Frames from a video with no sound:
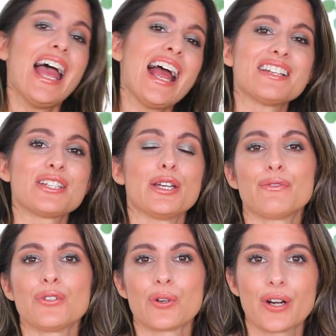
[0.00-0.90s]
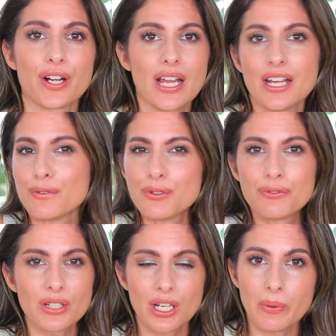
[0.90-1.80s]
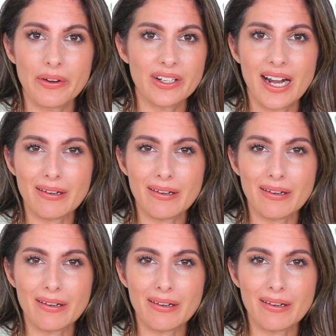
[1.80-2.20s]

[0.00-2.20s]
And if you're, and if you feel like wearing it